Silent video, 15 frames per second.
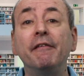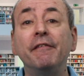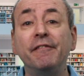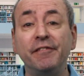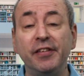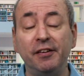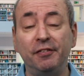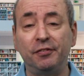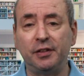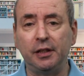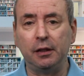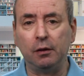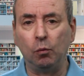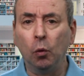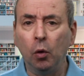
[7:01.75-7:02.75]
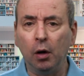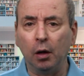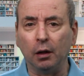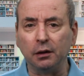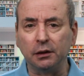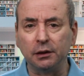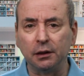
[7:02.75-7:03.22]
of 12
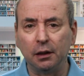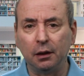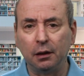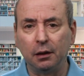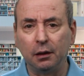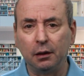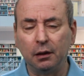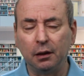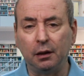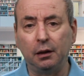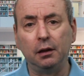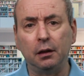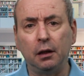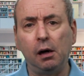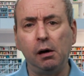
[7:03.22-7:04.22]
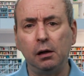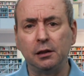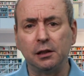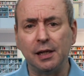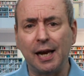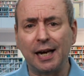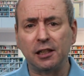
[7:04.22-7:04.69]
words in a
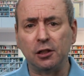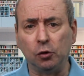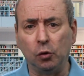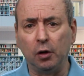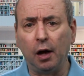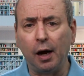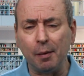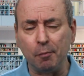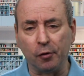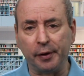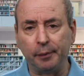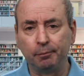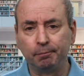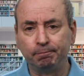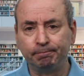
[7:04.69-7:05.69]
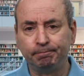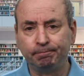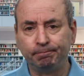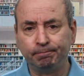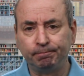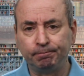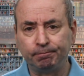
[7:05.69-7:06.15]
large national library.
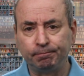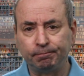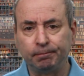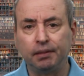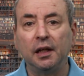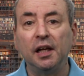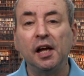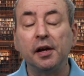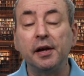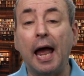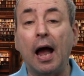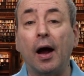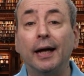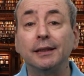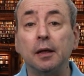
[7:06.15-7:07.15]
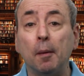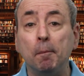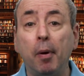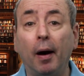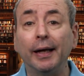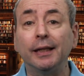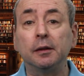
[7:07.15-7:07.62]
Now, at a
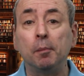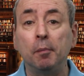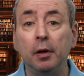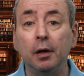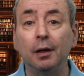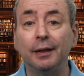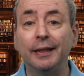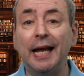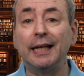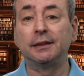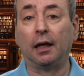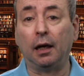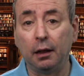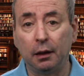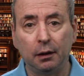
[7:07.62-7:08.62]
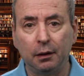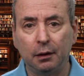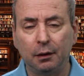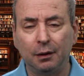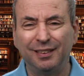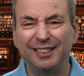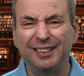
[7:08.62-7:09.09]
byte per letter,
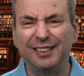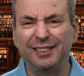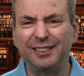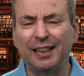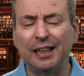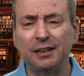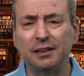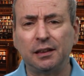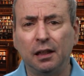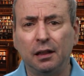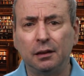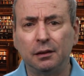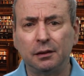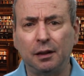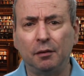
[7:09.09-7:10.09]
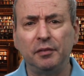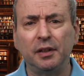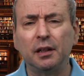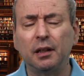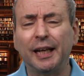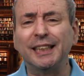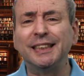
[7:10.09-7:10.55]
that's
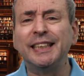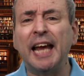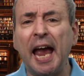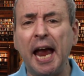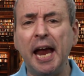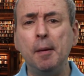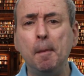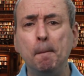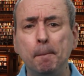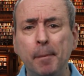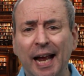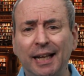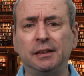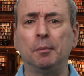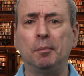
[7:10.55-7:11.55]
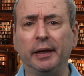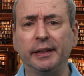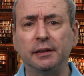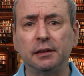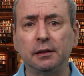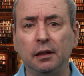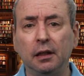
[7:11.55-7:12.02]
something like 10
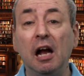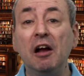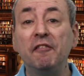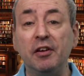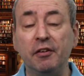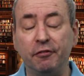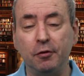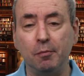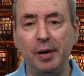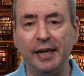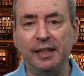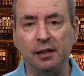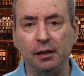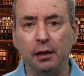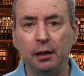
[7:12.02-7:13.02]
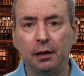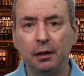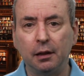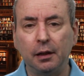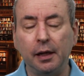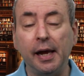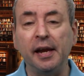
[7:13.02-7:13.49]
terabytes of information
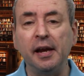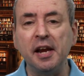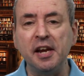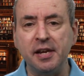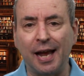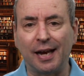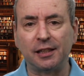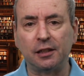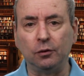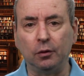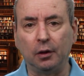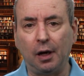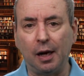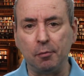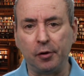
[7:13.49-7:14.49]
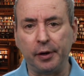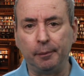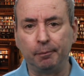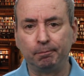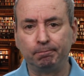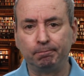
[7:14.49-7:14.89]
in a national library.